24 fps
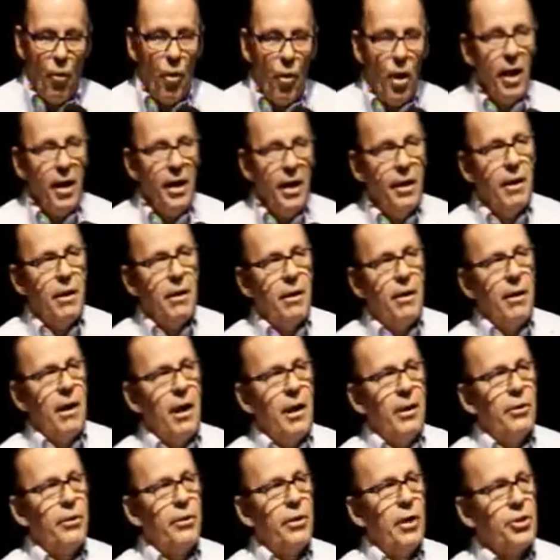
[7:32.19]
Why
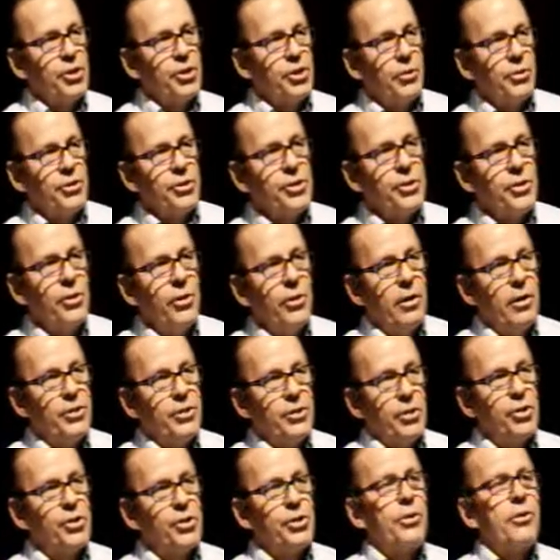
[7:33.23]
are agricultural
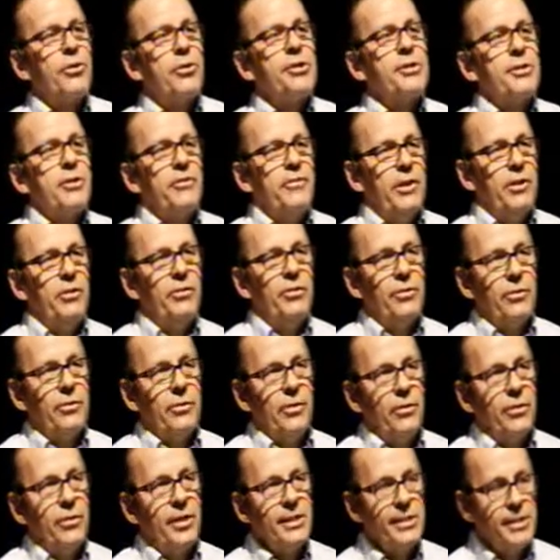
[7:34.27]
soils a source of
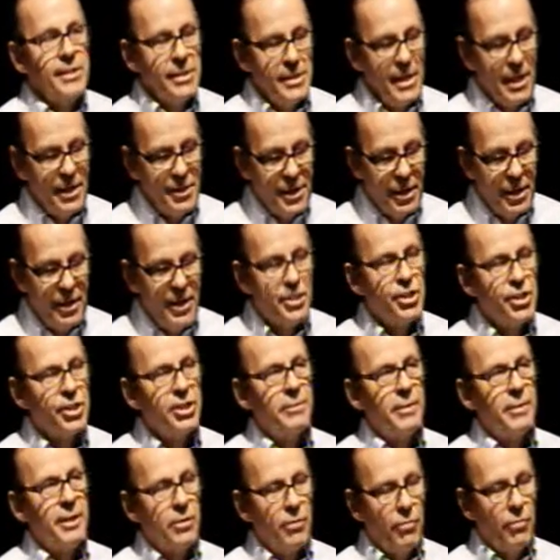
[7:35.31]
N2O? That's a
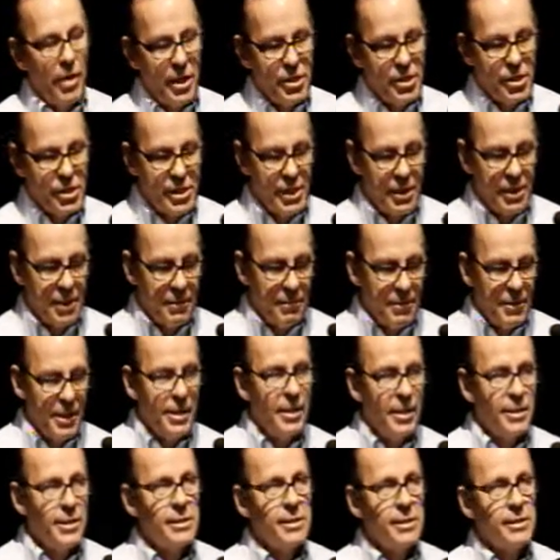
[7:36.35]
legitimate question,
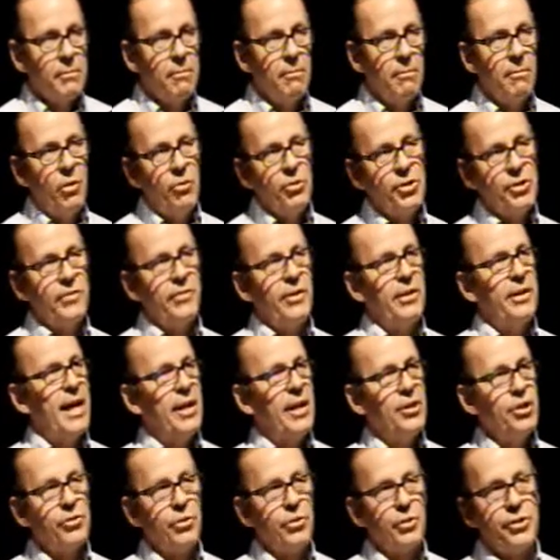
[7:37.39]
because most of the
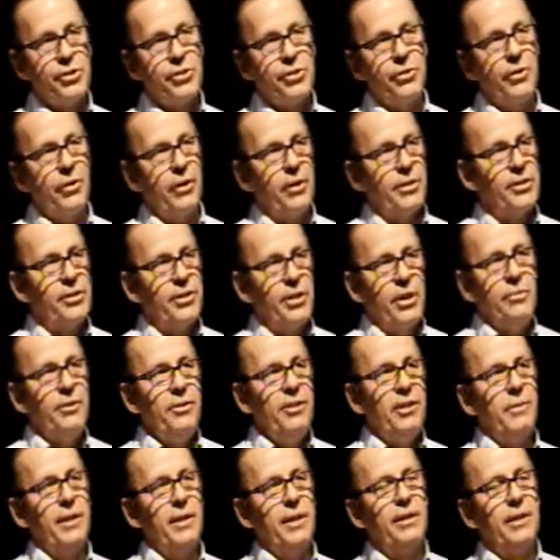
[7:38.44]
natural soils
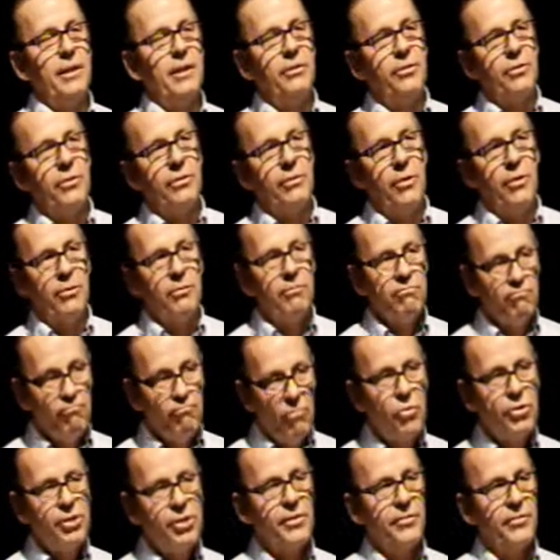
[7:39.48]
don't emit
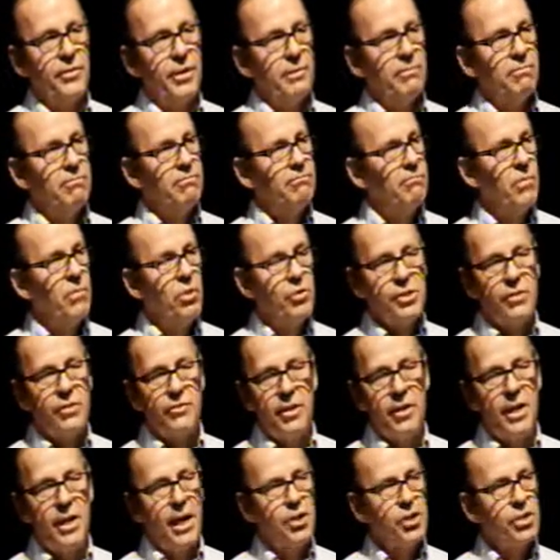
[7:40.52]
N2O. Most of them. Most
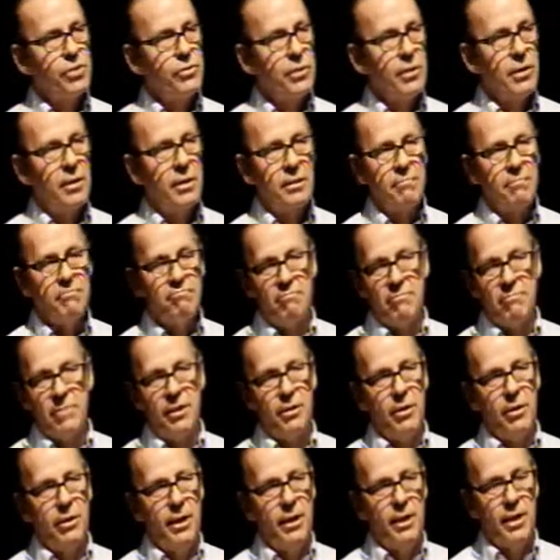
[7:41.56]
of the natural,
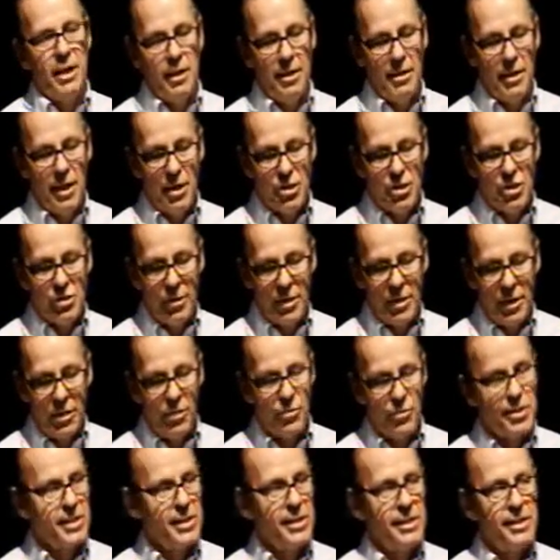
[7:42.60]
in natural
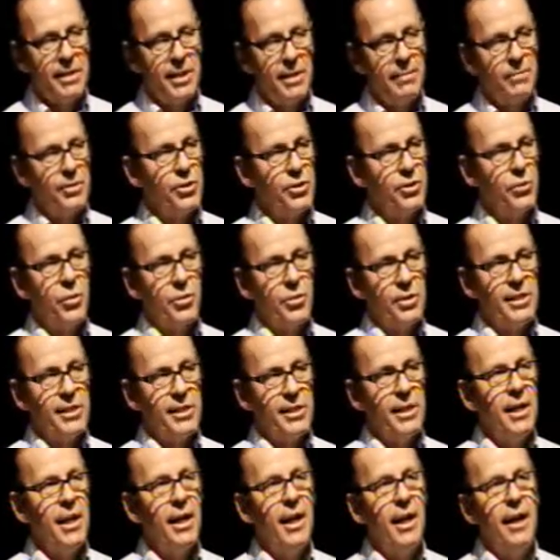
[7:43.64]
ecosystems, you won't
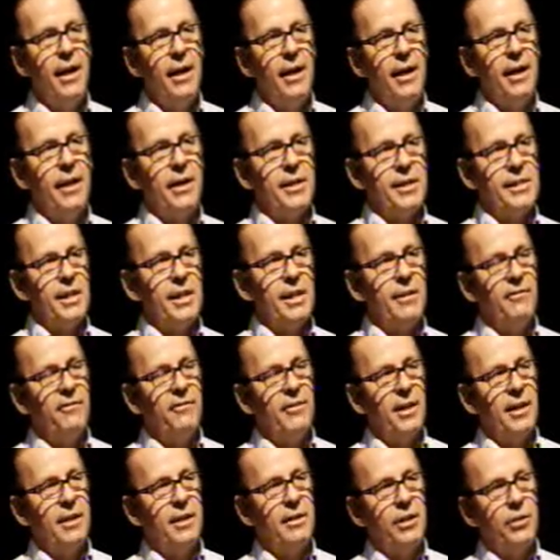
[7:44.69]
see
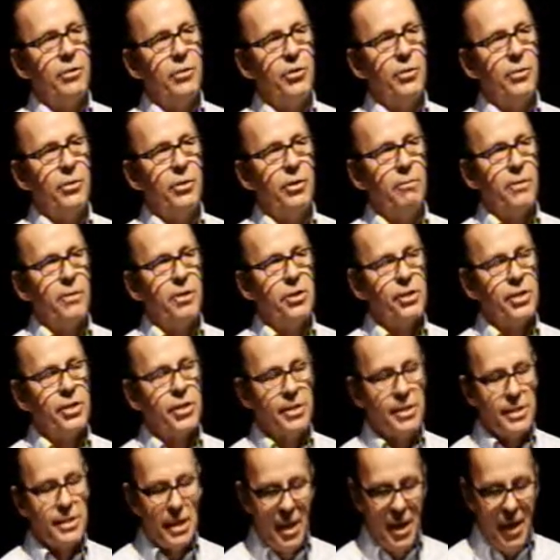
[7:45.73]
significant N2O
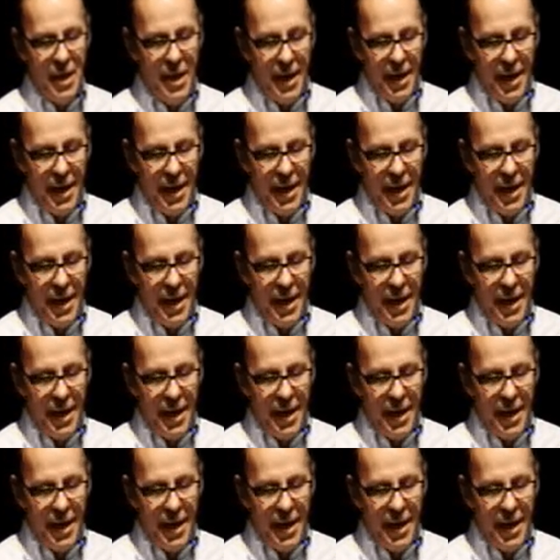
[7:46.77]
emissions.